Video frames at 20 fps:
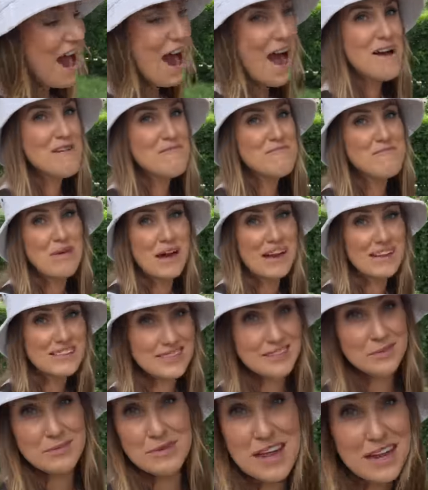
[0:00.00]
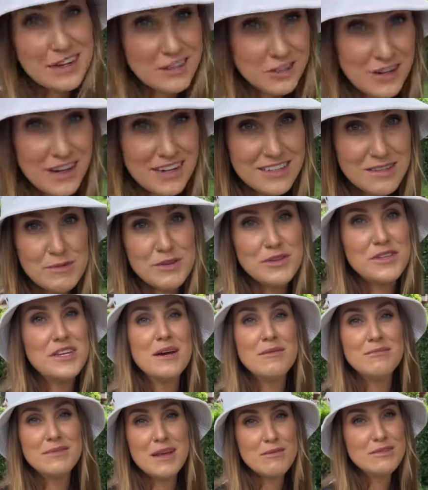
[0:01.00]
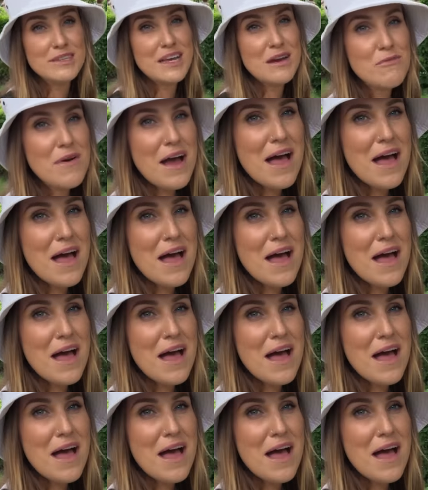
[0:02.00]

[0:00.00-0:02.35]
Um, but since we can't show you guys museums, I was like,